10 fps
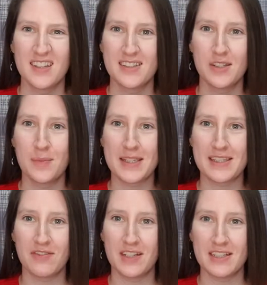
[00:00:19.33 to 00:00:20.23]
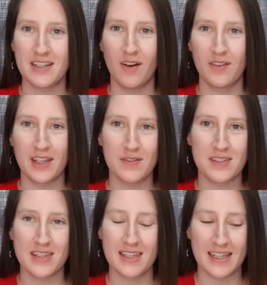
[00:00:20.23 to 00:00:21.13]
too busy finishing off gifts
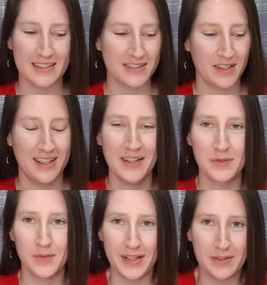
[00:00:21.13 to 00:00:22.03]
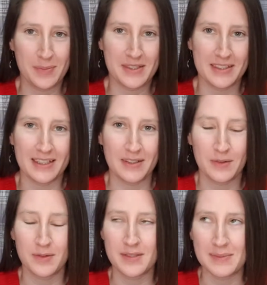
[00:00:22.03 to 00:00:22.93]
and things right up until like
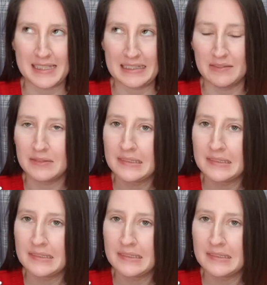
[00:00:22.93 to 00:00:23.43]
Christmas Eve.